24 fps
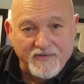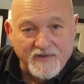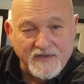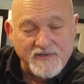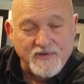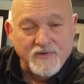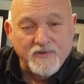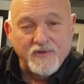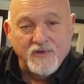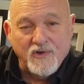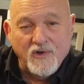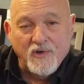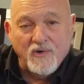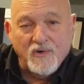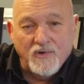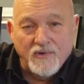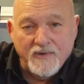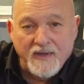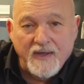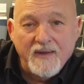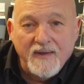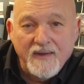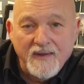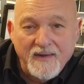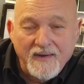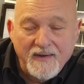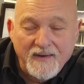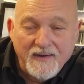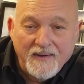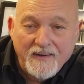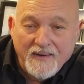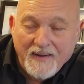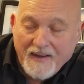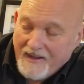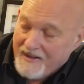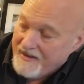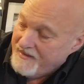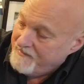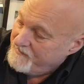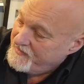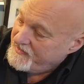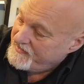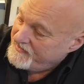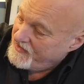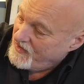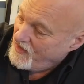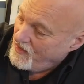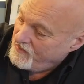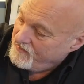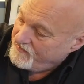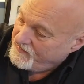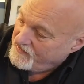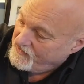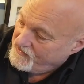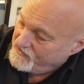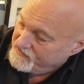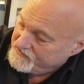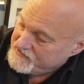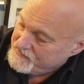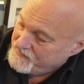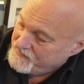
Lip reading: on this other corner. But the overall